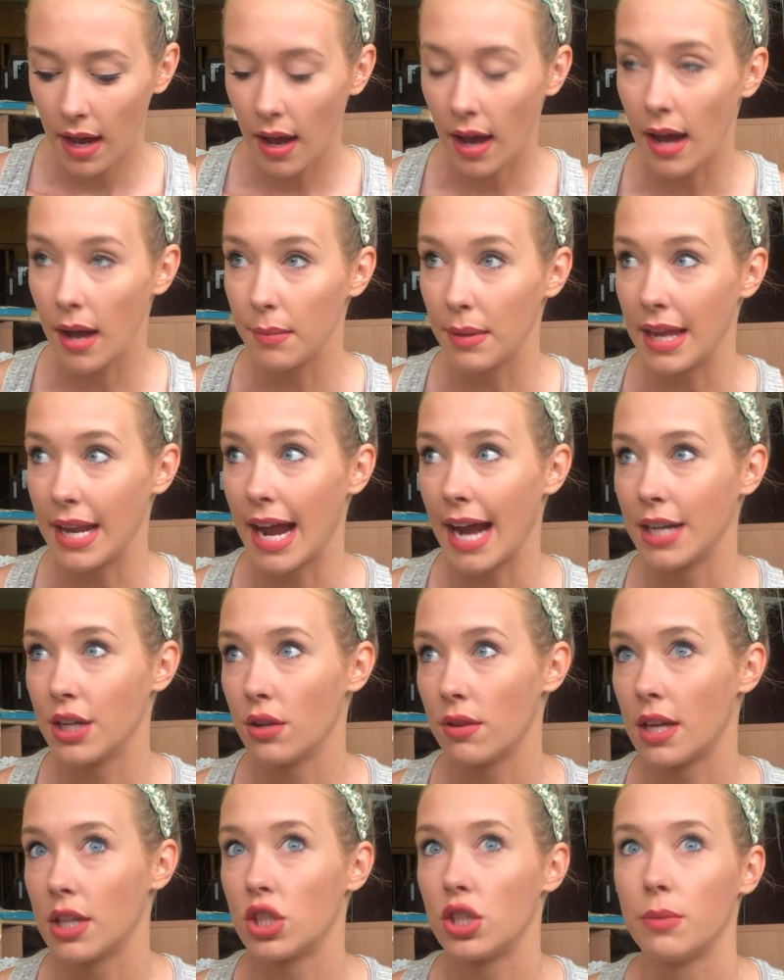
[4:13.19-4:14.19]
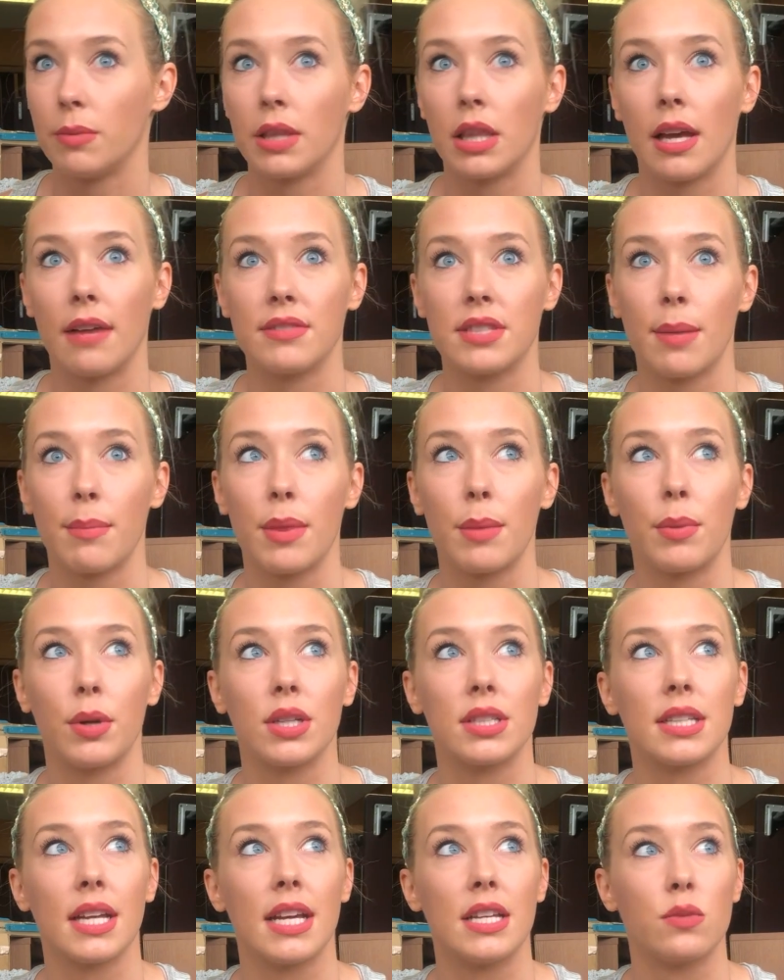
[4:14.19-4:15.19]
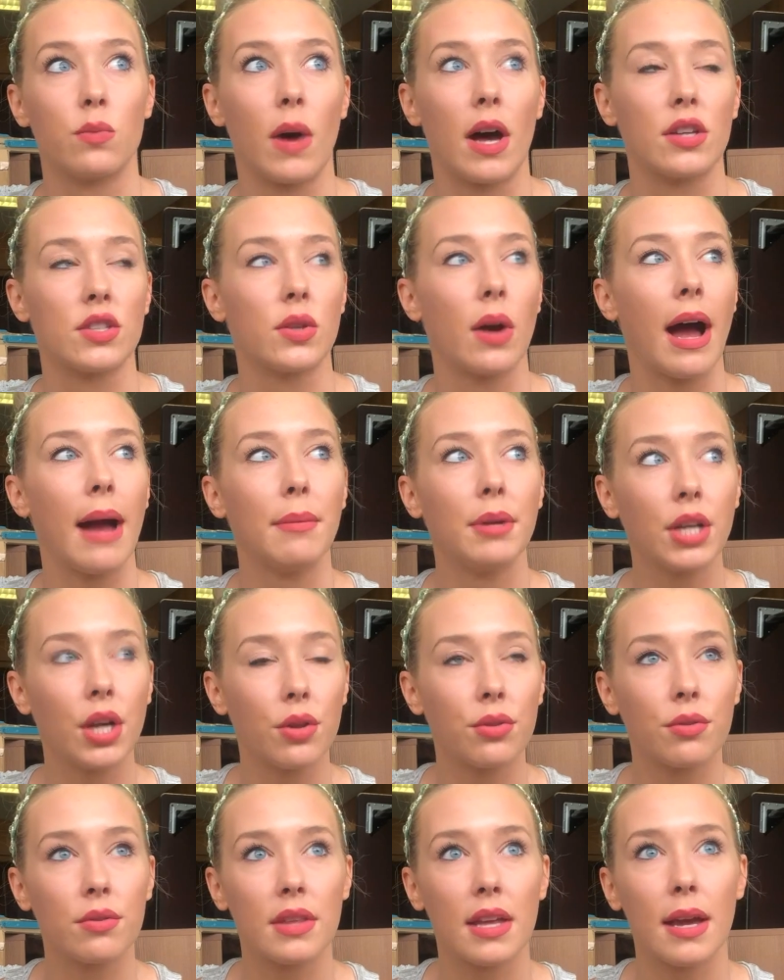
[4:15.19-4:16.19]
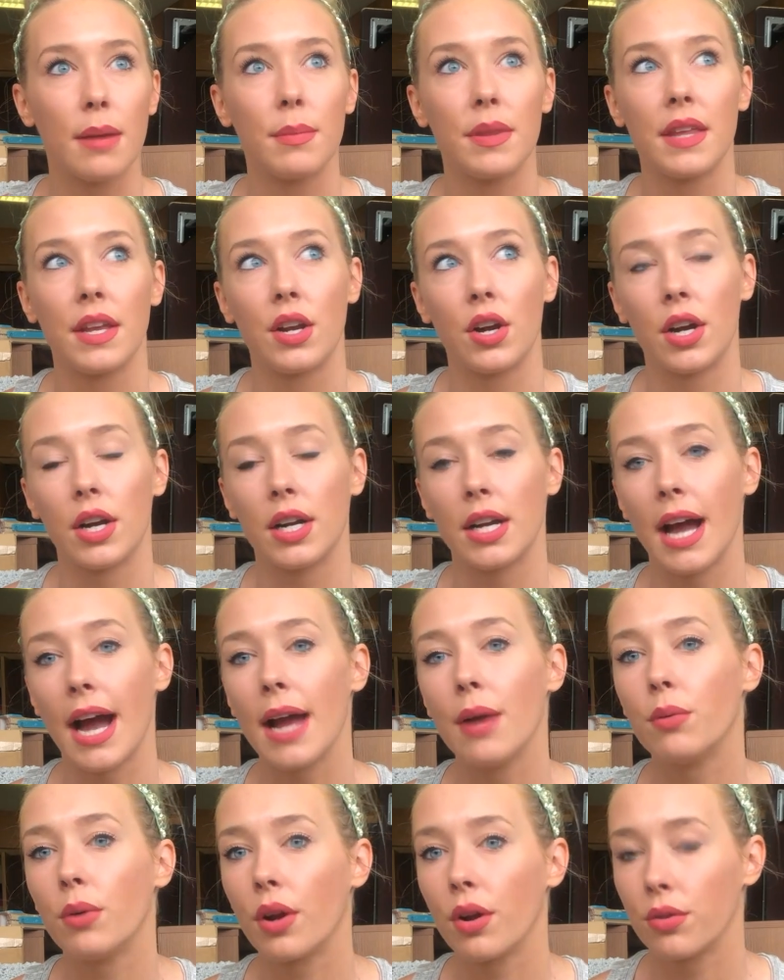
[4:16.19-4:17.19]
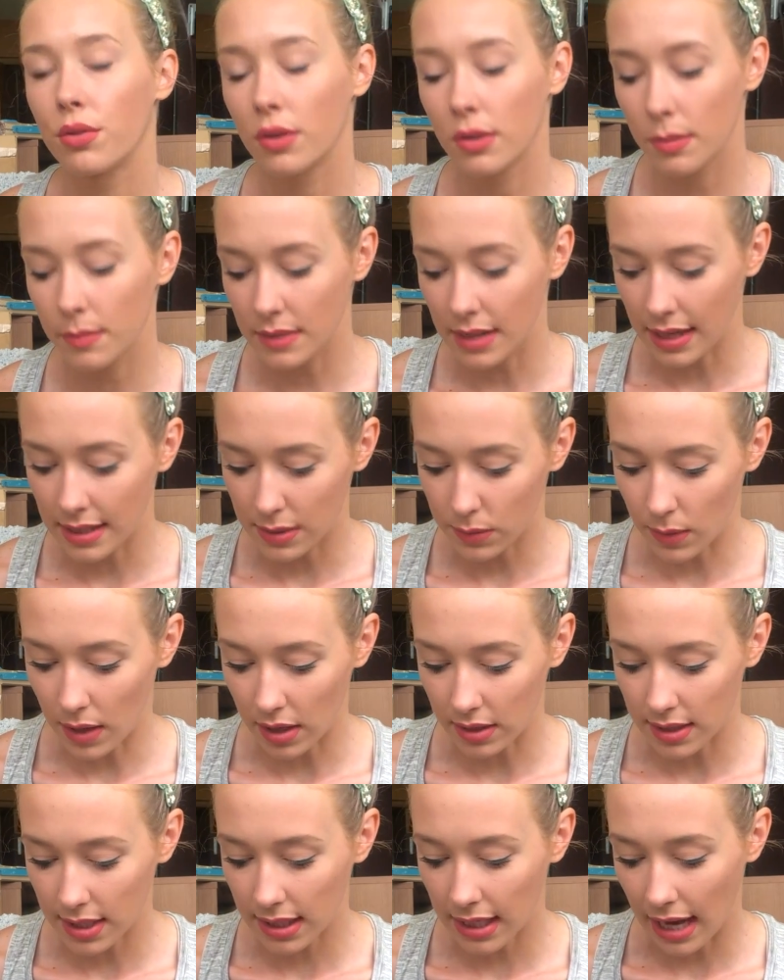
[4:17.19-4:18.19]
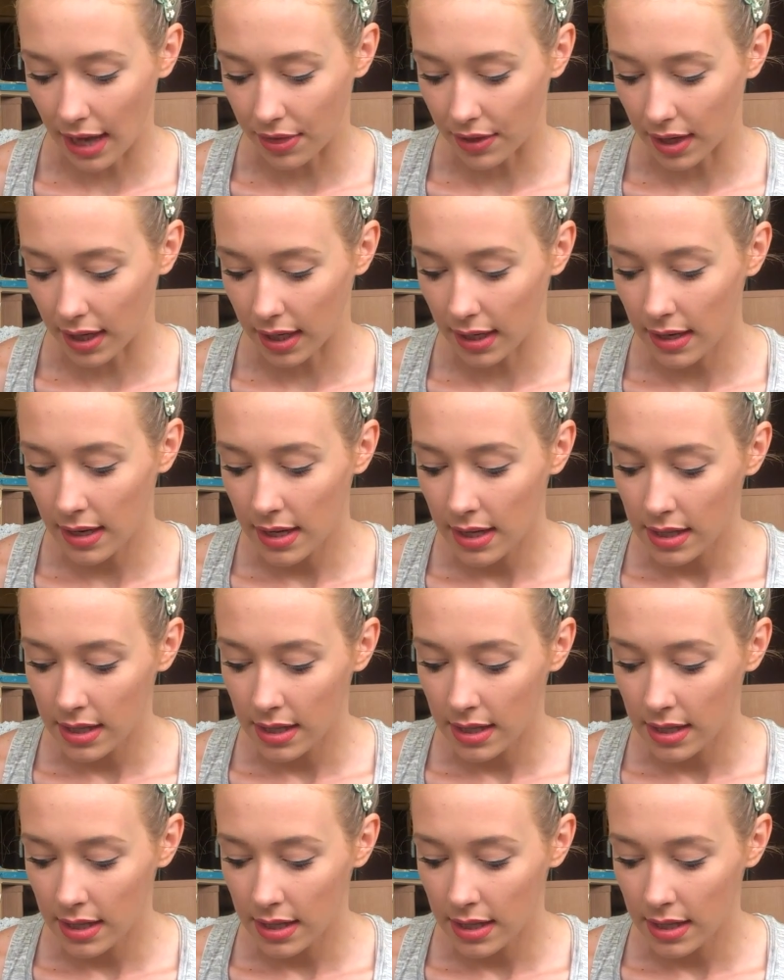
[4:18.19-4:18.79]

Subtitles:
And I know that she would love some of the books as well. So I'm gonna go through them, and then her and I will go through them as well together.